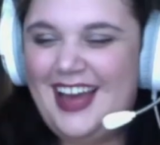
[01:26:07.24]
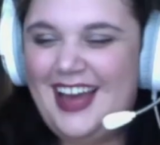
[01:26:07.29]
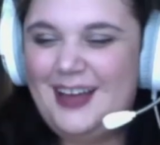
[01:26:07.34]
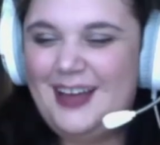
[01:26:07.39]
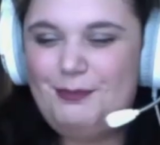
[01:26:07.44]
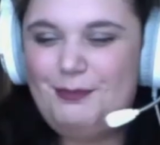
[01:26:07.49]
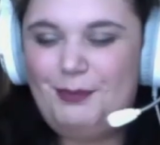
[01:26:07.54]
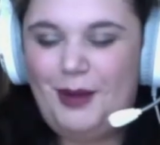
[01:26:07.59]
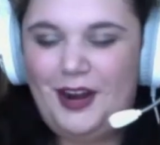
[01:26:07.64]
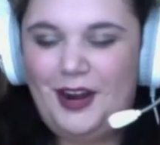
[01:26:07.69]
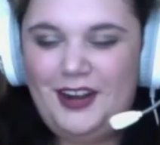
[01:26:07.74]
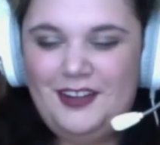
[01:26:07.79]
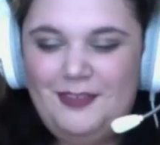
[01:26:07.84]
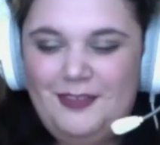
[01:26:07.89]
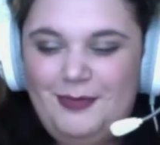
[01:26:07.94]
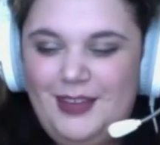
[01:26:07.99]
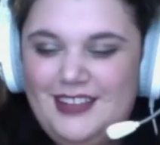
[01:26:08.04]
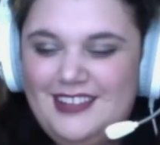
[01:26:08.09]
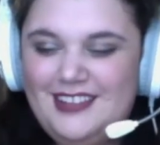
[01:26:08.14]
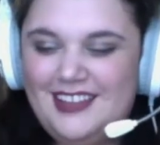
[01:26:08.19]
Part of
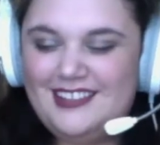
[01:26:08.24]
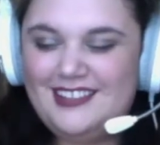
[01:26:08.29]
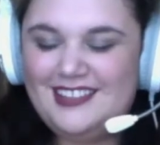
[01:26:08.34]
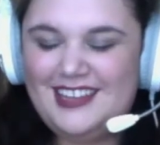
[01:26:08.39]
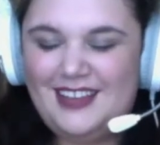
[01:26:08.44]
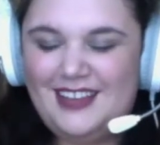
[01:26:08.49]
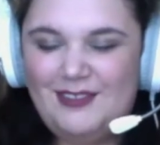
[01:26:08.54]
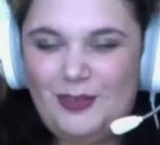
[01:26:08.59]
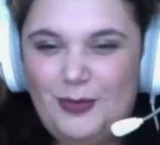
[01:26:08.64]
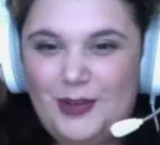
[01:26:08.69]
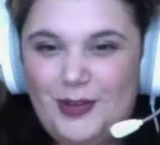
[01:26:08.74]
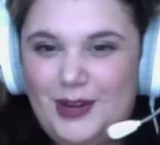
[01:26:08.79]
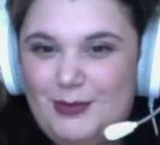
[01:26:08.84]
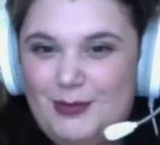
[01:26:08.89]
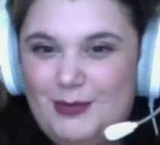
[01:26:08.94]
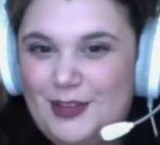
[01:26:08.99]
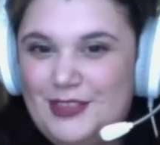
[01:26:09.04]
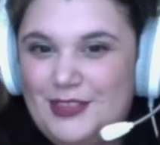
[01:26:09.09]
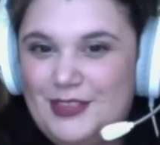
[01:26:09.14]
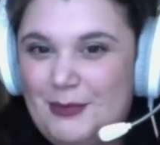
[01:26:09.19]
me doesn't even want to
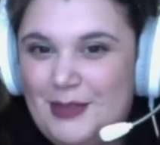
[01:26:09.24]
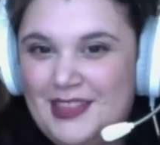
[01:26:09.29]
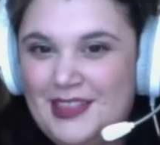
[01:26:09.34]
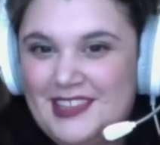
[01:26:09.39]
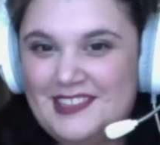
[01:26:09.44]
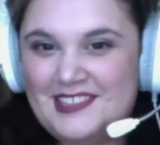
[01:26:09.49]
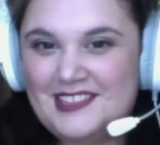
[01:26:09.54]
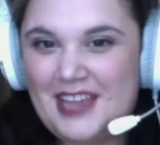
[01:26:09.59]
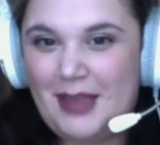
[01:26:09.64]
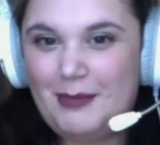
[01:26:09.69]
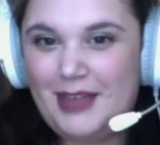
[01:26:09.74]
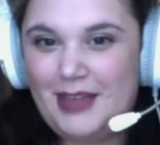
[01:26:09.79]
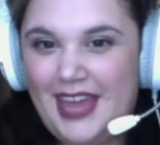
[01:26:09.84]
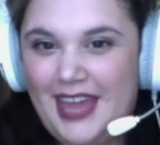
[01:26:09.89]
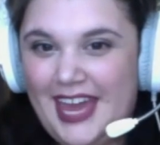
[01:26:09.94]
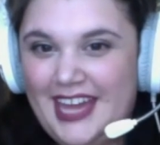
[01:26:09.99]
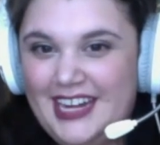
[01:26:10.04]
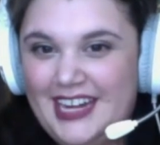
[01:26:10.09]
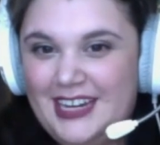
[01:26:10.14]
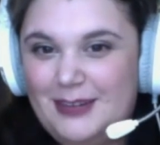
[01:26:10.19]
put them in the same
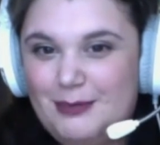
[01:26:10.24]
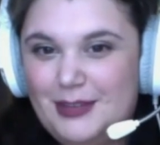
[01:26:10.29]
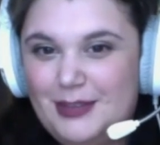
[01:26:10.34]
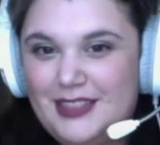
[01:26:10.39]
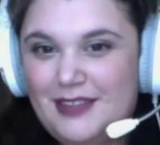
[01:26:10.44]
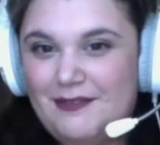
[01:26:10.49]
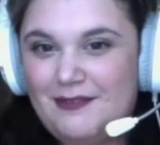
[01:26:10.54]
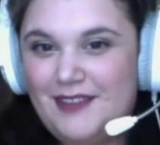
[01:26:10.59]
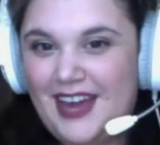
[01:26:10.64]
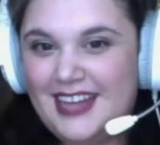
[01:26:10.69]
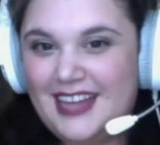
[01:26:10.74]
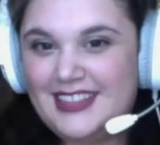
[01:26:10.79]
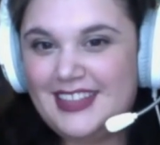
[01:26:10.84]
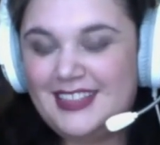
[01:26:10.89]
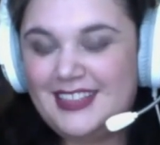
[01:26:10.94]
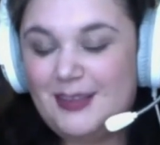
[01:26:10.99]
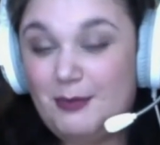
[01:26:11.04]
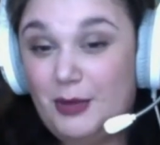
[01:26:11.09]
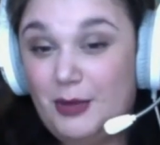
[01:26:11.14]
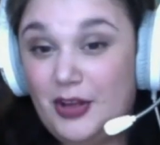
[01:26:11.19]
canon, but the fact
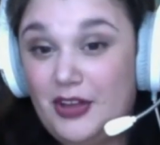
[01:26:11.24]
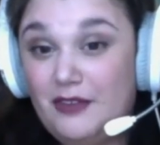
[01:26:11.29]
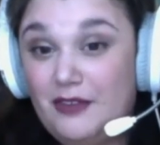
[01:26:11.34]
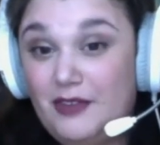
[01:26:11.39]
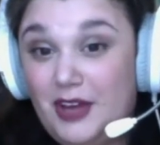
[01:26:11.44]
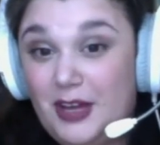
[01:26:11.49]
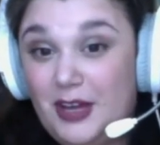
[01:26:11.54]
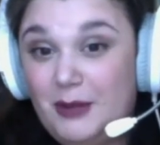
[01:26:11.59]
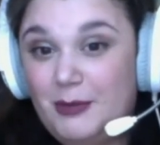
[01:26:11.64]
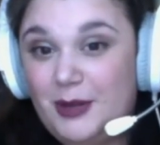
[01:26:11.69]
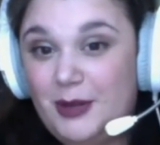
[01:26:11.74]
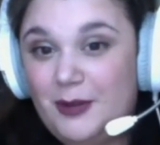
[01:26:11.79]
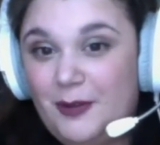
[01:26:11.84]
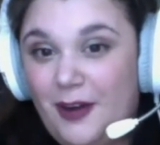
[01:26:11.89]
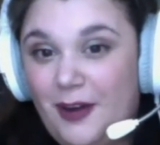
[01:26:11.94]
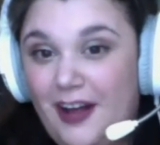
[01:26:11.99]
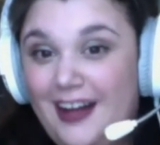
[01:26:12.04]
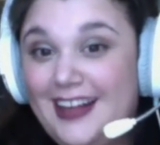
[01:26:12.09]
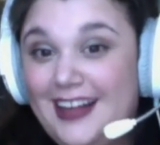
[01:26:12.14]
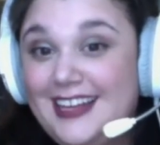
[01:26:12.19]
that the Book of
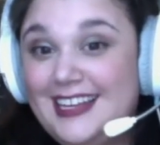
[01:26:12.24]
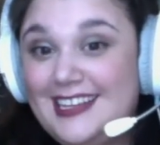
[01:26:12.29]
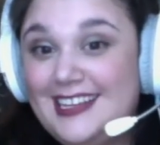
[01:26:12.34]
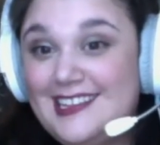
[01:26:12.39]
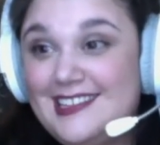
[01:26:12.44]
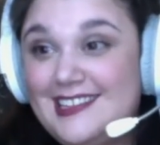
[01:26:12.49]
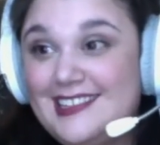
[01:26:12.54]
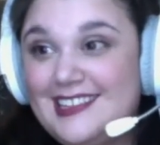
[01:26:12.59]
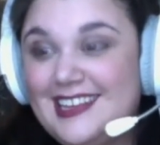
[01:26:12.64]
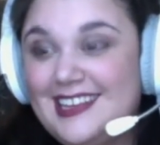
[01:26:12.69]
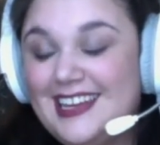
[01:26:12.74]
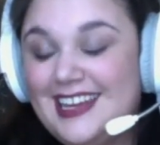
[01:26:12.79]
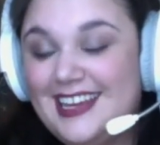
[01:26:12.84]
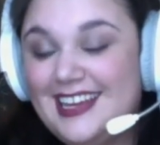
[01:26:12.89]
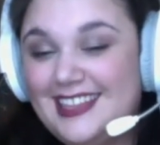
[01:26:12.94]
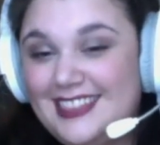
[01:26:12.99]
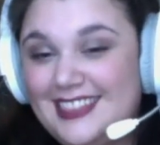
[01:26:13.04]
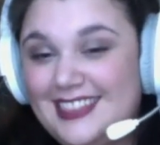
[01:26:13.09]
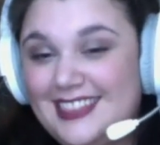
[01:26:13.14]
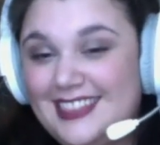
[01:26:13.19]
Amun-Ra is
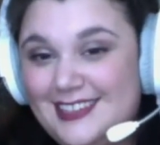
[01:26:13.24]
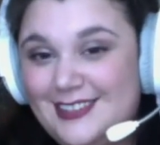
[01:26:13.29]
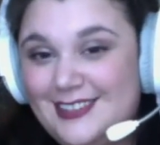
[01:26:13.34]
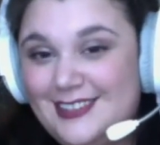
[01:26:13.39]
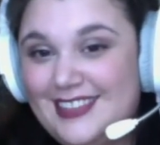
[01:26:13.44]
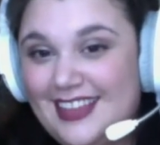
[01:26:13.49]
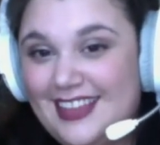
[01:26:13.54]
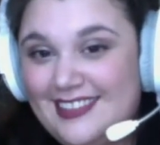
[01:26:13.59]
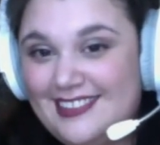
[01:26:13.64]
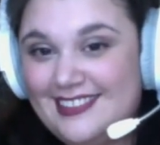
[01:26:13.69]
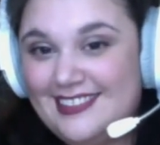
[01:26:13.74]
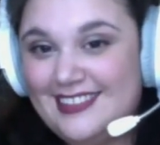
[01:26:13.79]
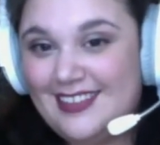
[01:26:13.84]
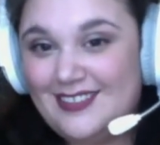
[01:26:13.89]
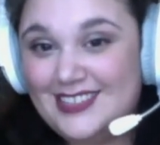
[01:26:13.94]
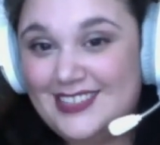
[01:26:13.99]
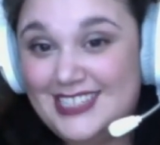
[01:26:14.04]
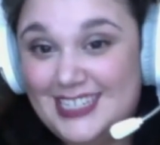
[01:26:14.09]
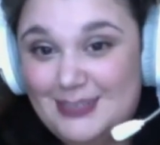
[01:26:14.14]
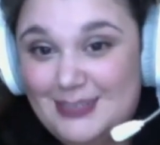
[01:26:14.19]
in the
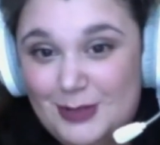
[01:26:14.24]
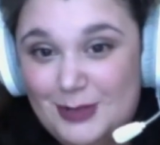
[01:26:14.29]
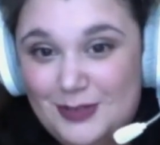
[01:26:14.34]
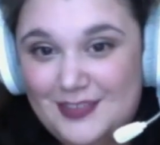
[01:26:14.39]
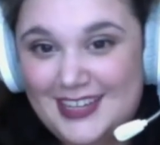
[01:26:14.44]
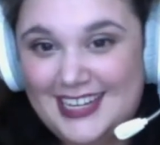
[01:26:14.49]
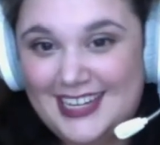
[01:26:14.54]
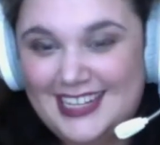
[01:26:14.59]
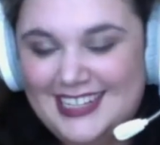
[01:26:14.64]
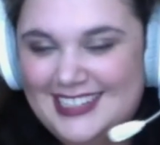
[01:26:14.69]
2017 movie.